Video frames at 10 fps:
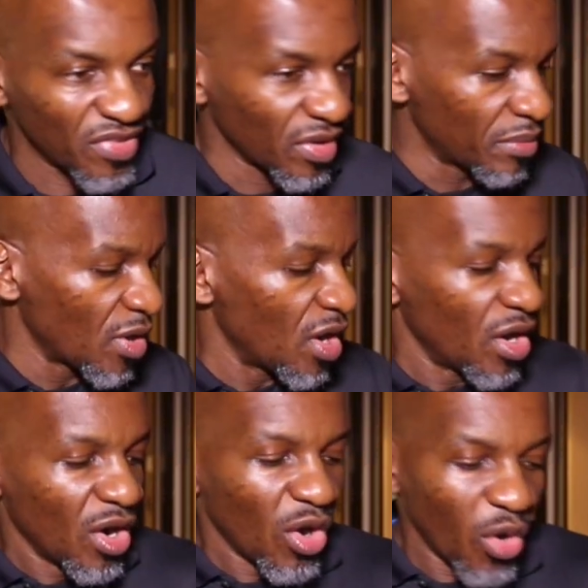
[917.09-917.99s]
some
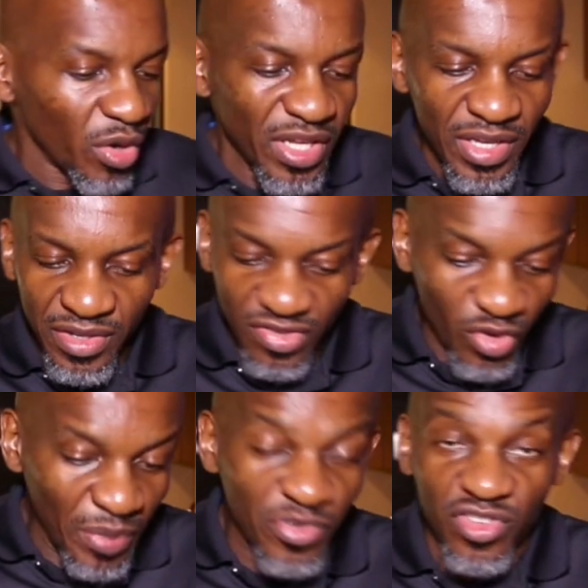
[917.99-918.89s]
holy
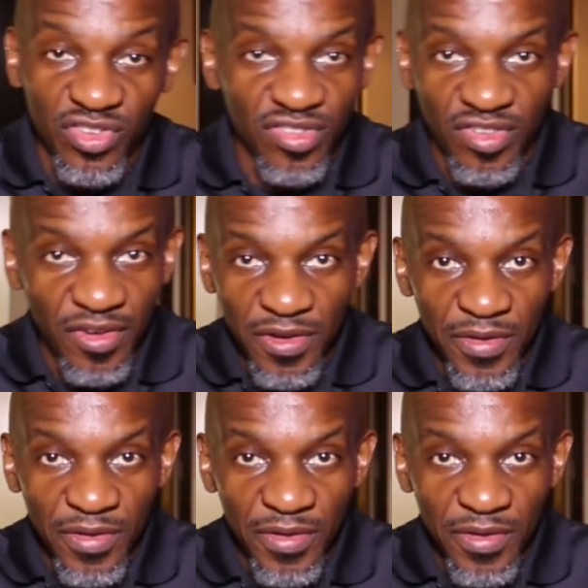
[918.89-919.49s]
scriptures